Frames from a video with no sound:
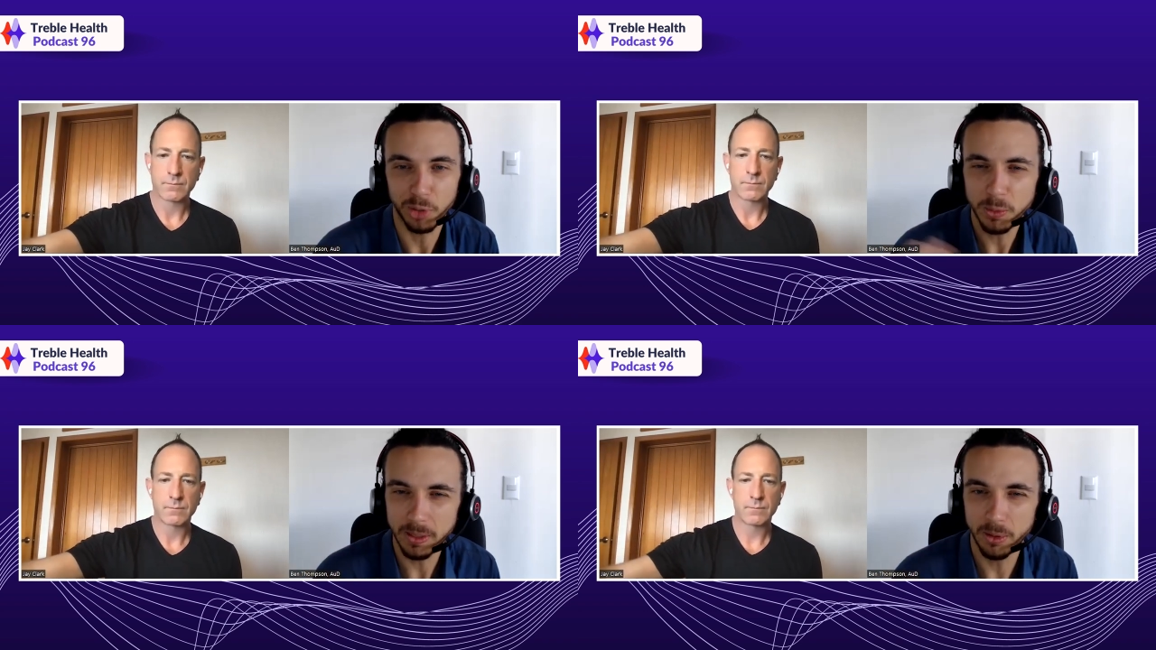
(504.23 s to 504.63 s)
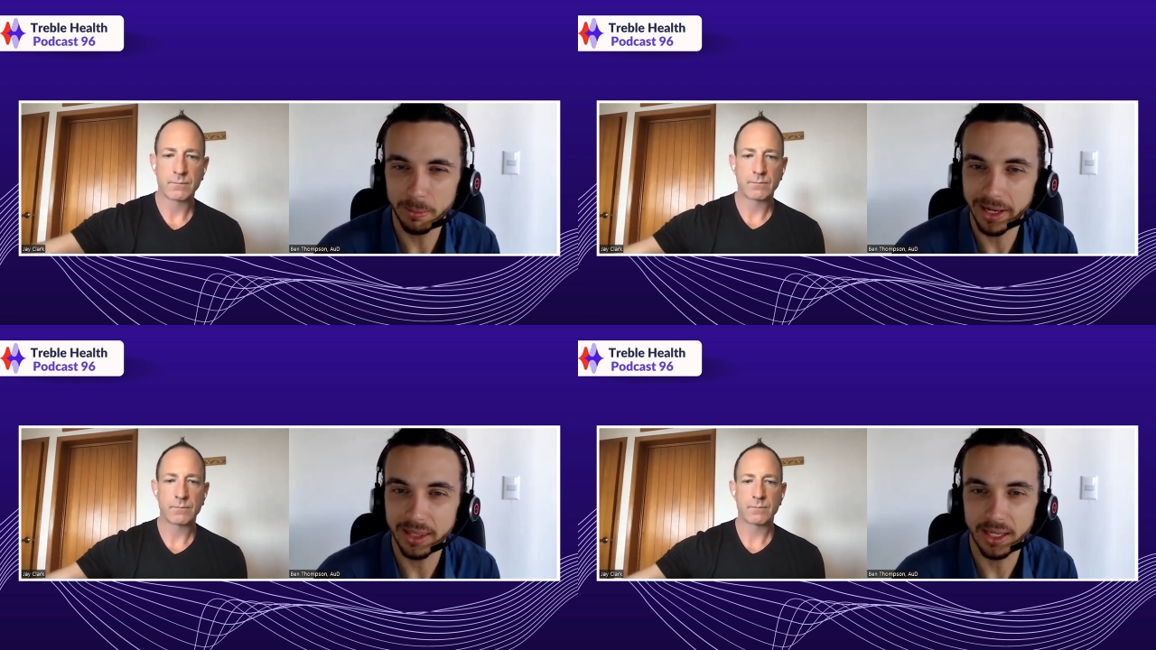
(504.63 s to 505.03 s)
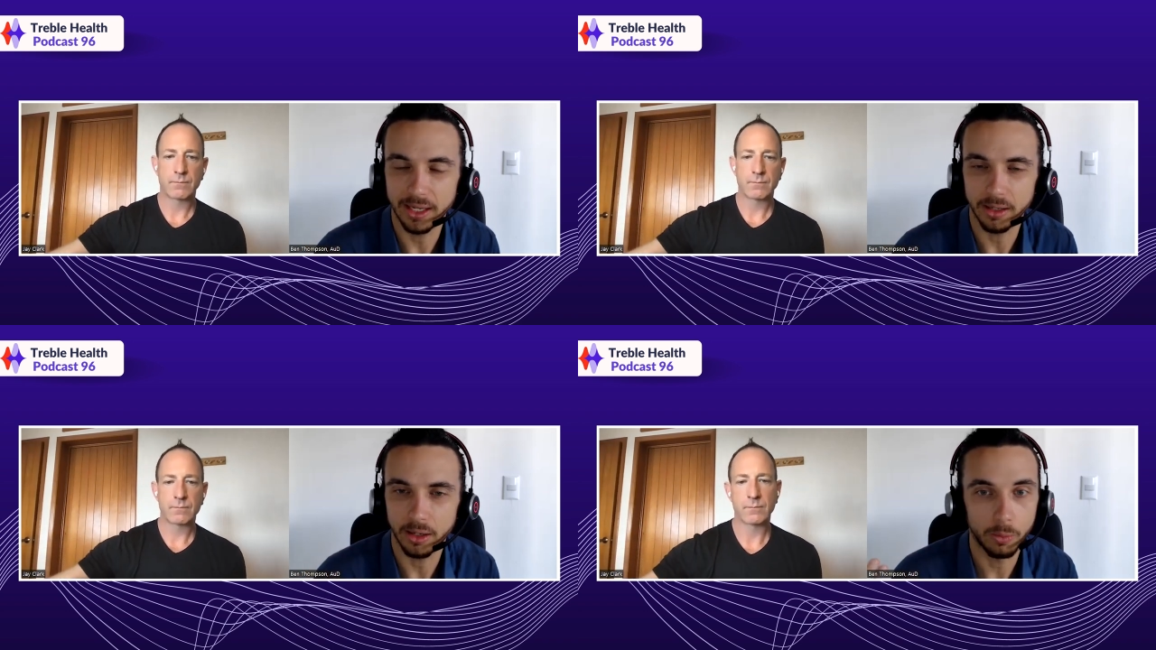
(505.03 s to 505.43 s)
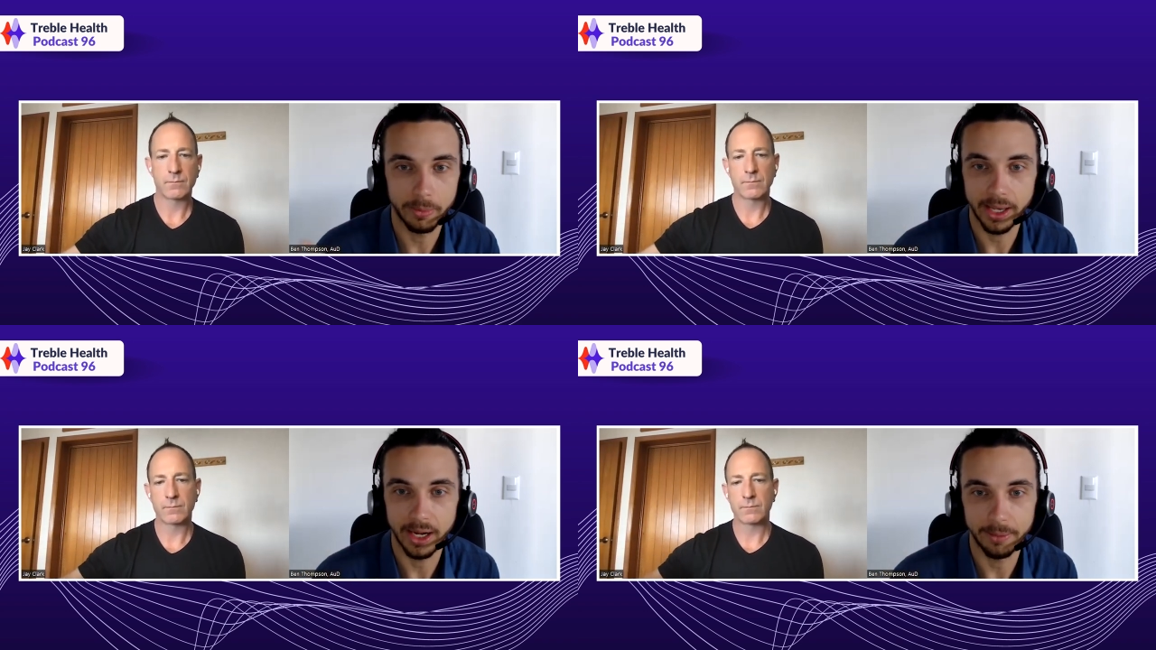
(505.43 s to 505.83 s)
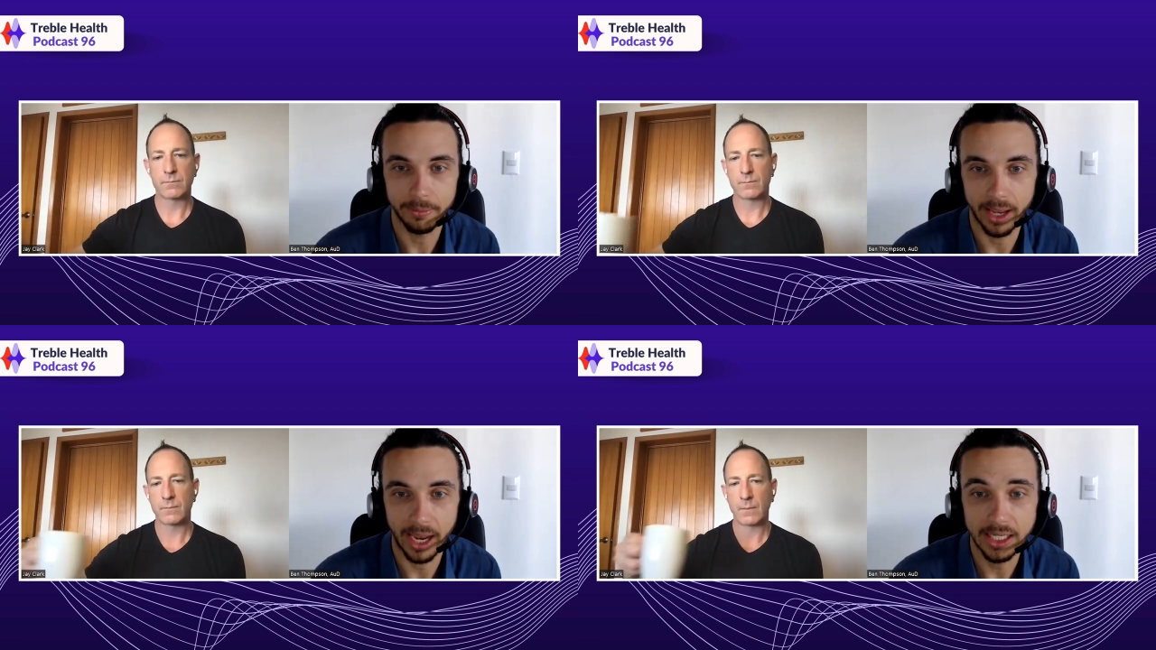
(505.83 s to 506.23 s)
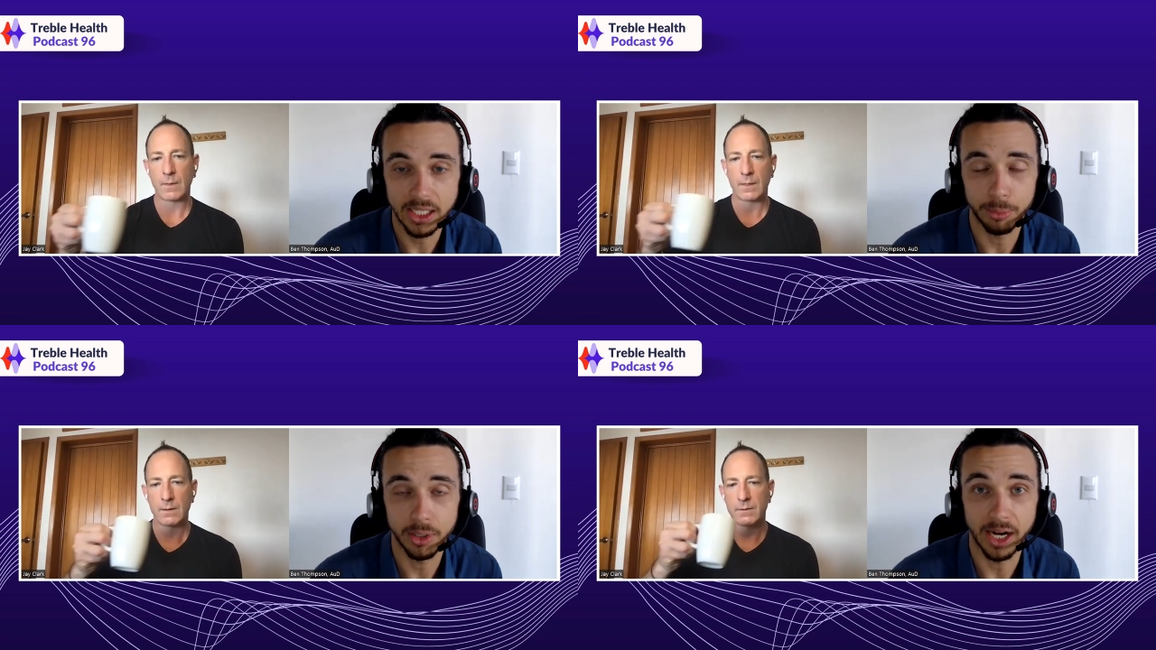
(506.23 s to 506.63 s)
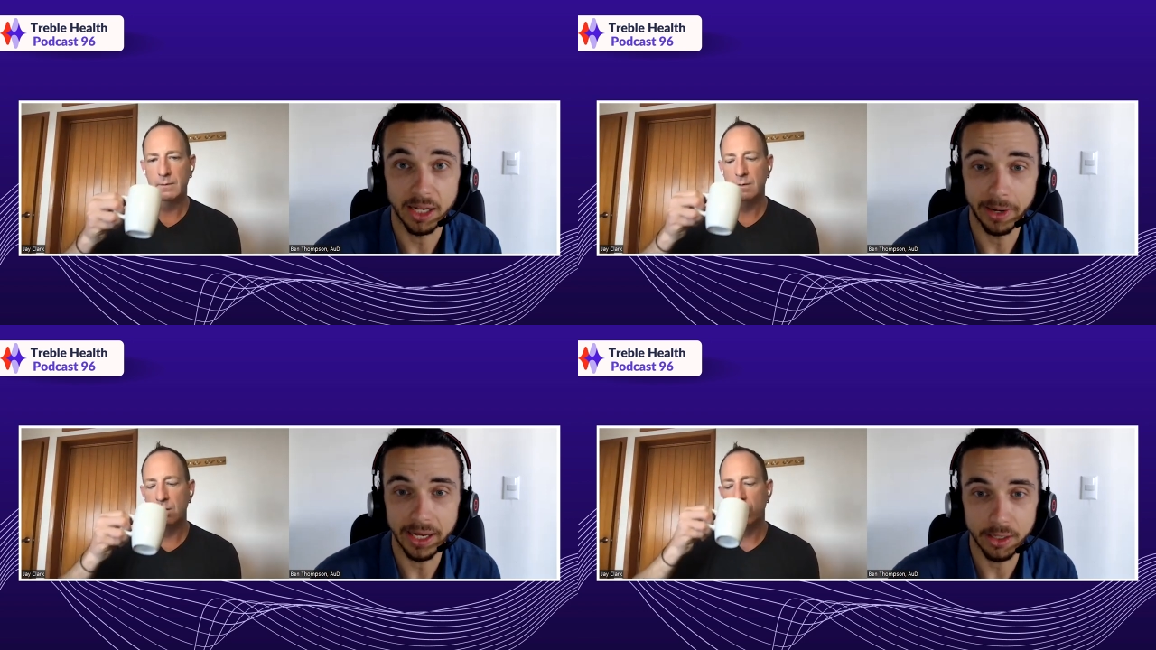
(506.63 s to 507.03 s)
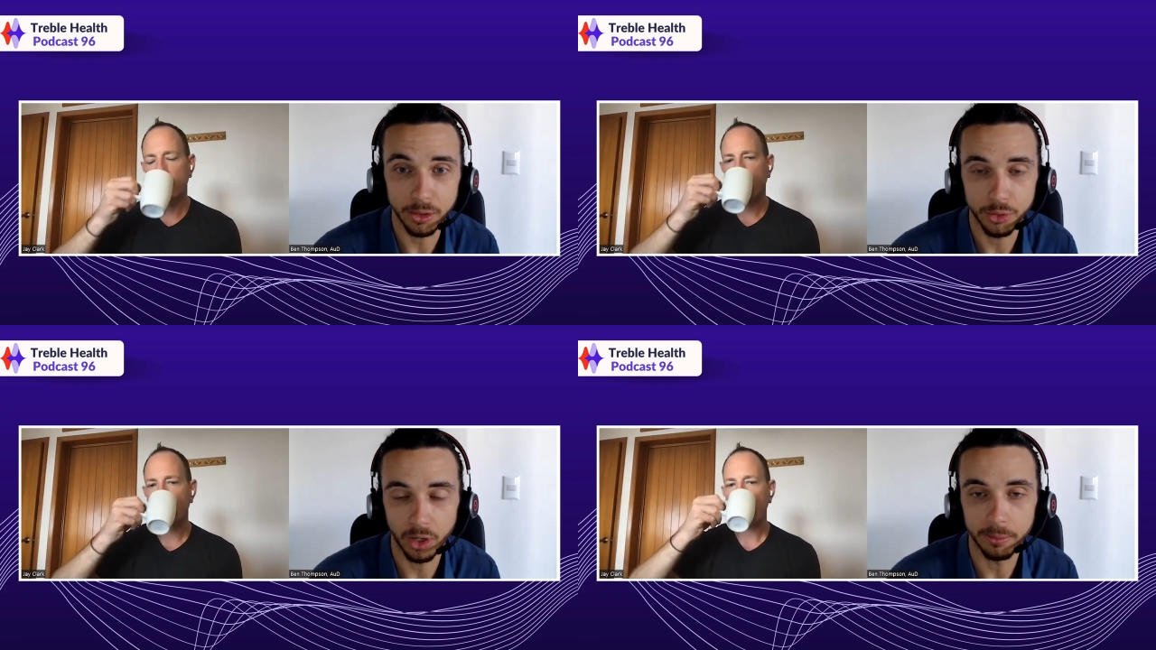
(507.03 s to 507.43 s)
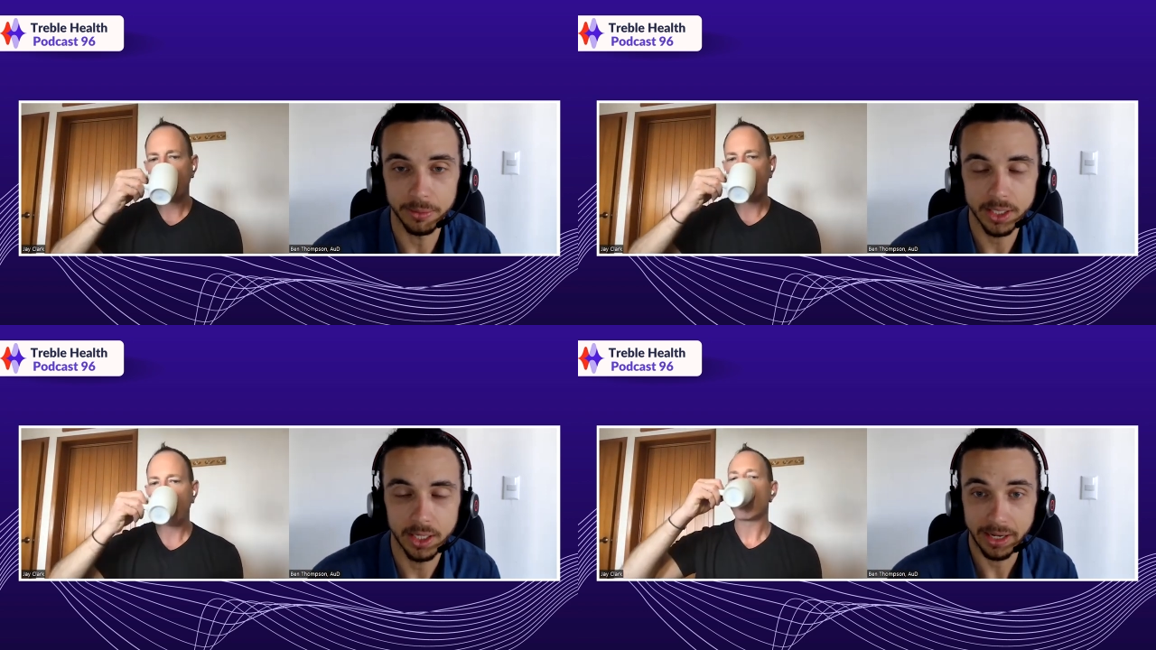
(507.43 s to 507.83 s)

Speaker 1: Most people might think, oh man, I need to protect my eardrums.